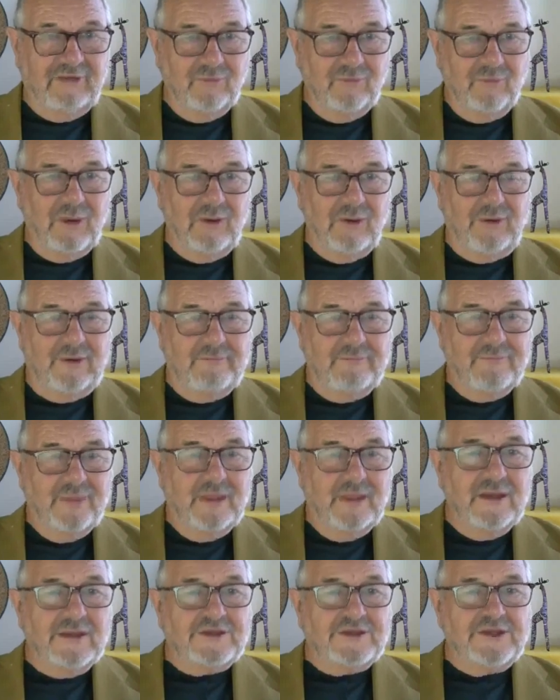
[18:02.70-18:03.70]
the worry.
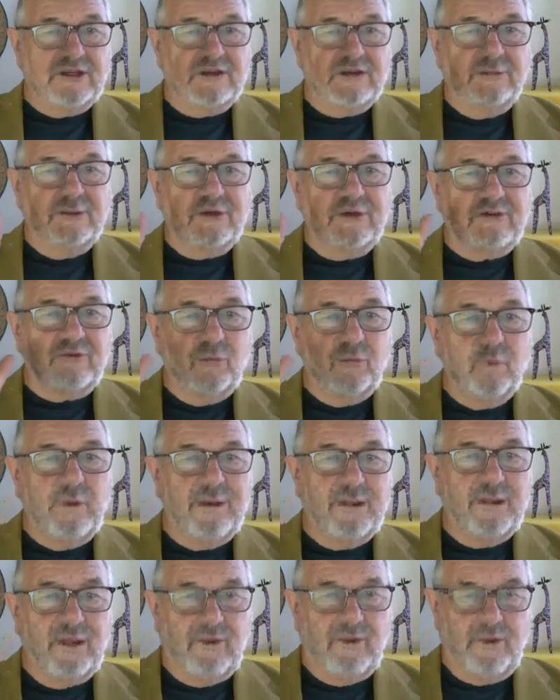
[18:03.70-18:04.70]
She committed to
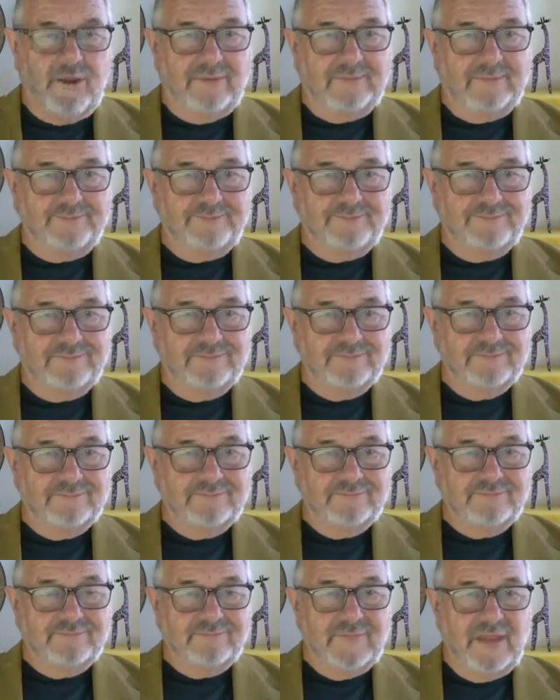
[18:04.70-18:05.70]
1 hour,
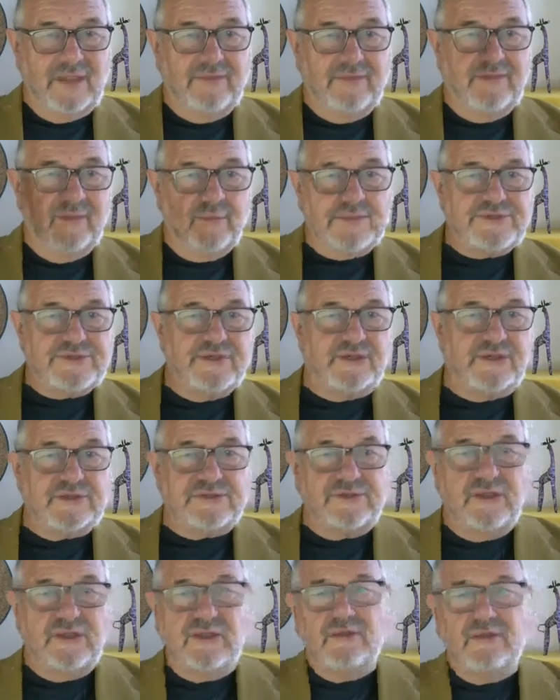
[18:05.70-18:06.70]
and that was
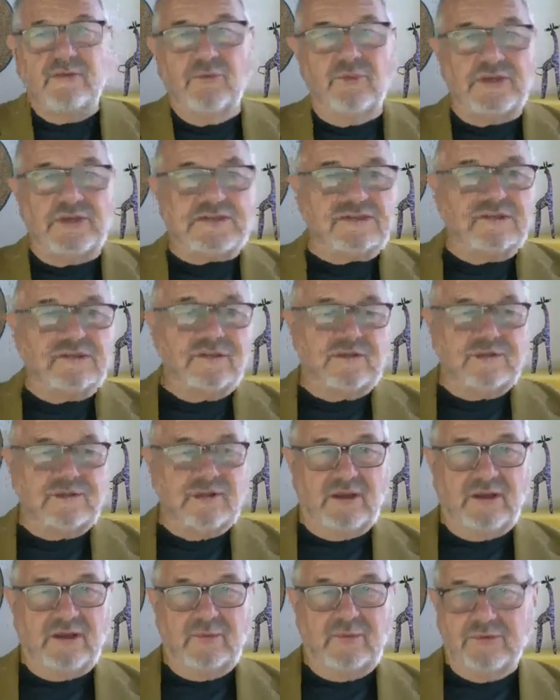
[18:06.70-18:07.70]
it. Then the rest of the
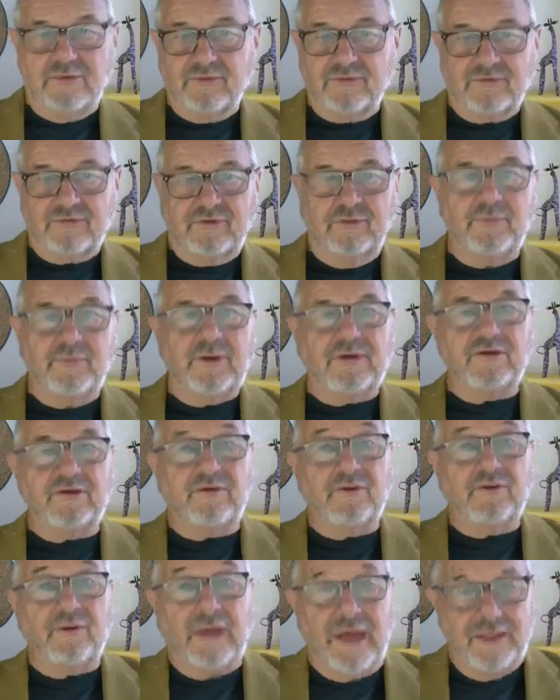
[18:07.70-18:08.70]
day was committed
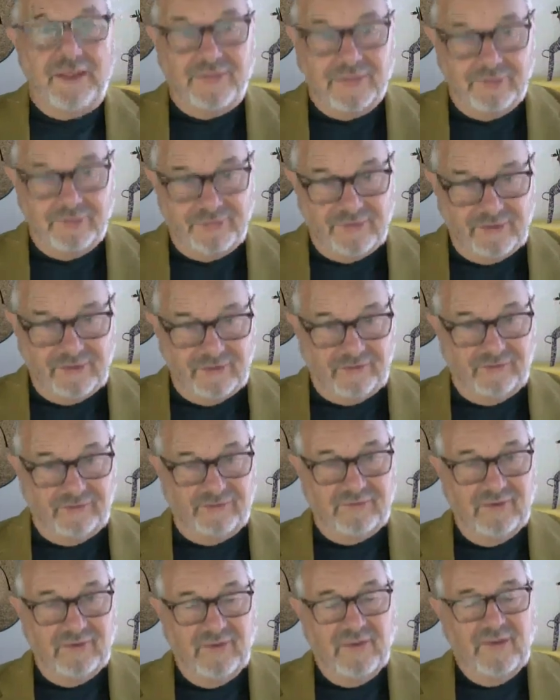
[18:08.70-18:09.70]
to other
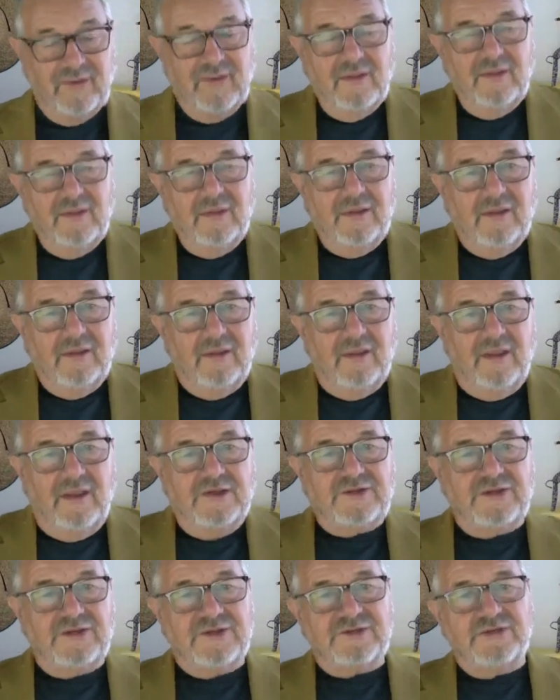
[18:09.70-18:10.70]
things.
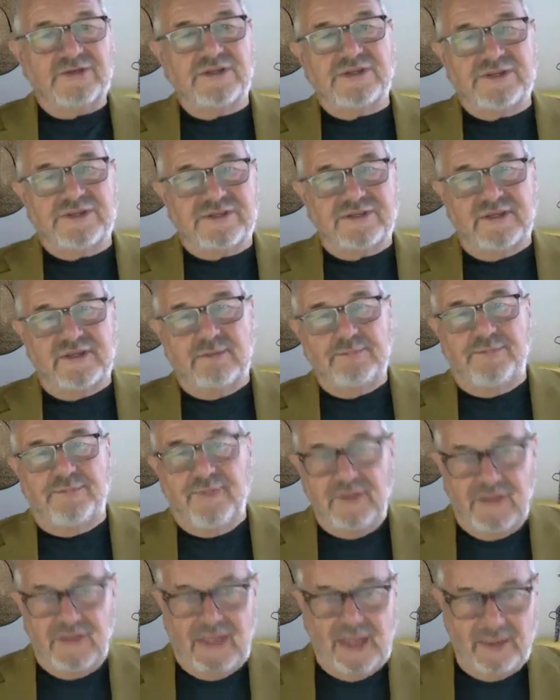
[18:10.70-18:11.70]
And she said
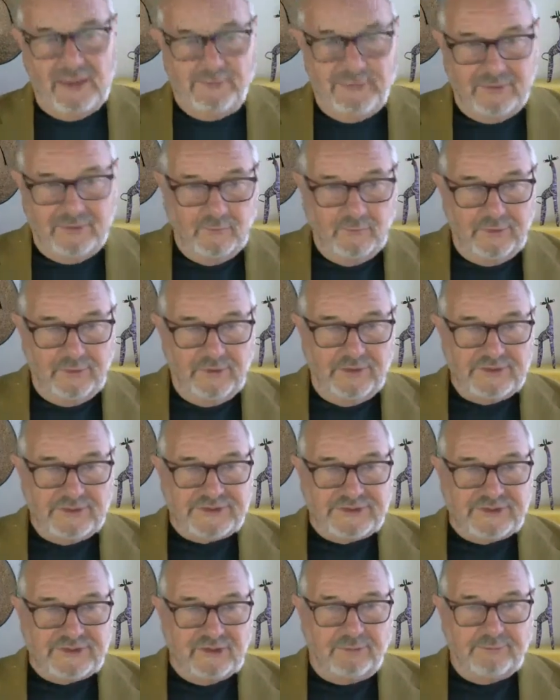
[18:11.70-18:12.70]
something happened when I
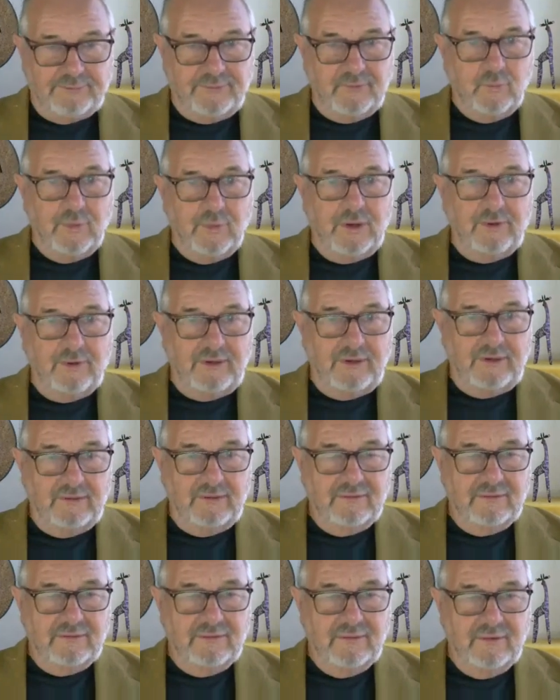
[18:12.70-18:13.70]
stopped the
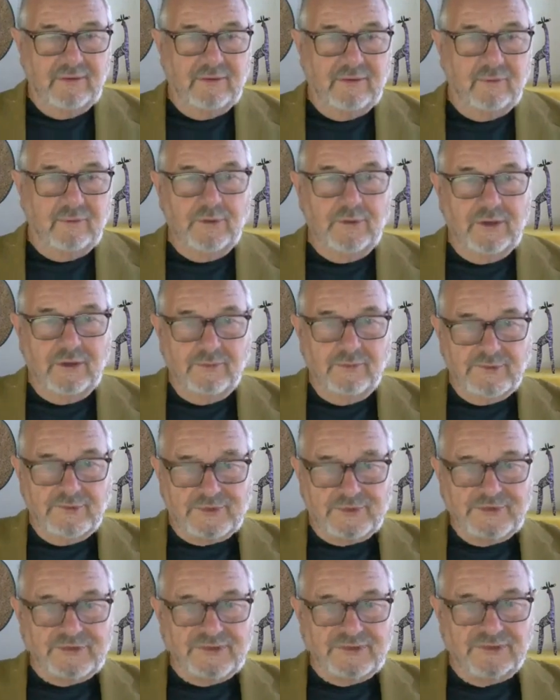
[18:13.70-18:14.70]
worry, or when I
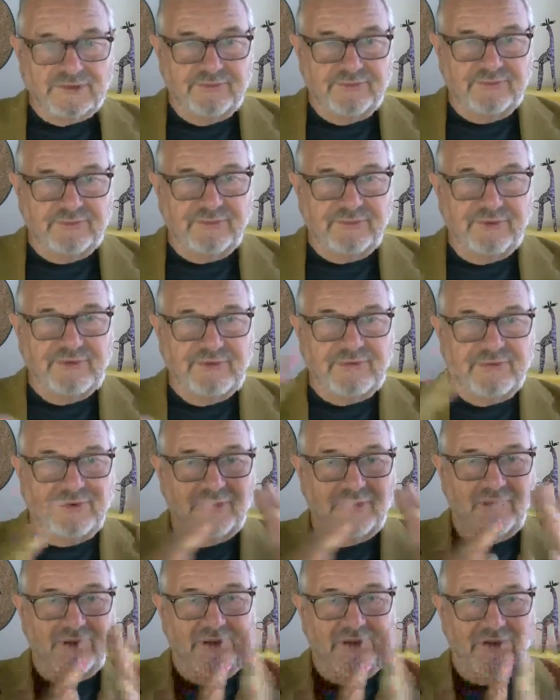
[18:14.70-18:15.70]
reduced it from
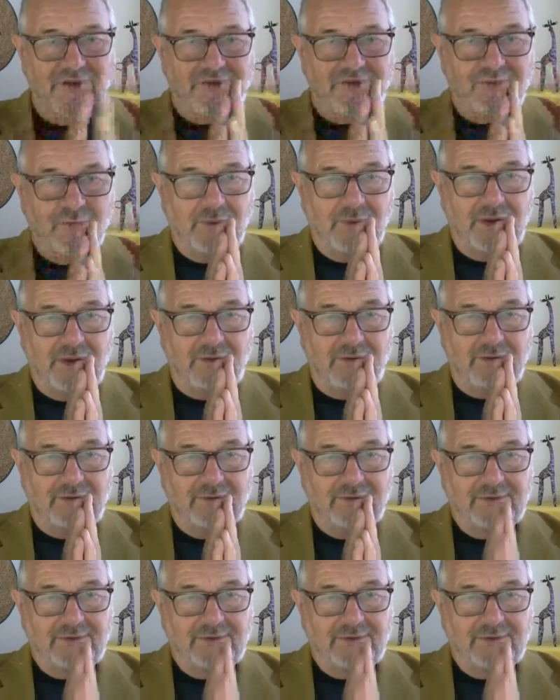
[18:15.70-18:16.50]
24 hours to 1.